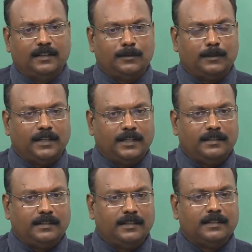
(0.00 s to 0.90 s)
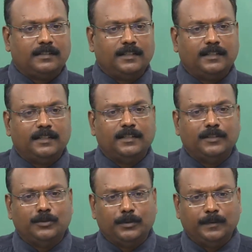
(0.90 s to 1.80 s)
So, that is illustrated in a
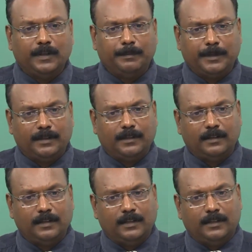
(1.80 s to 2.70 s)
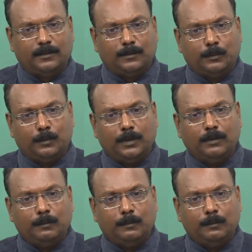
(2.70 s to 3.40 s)
jovial manner. So, what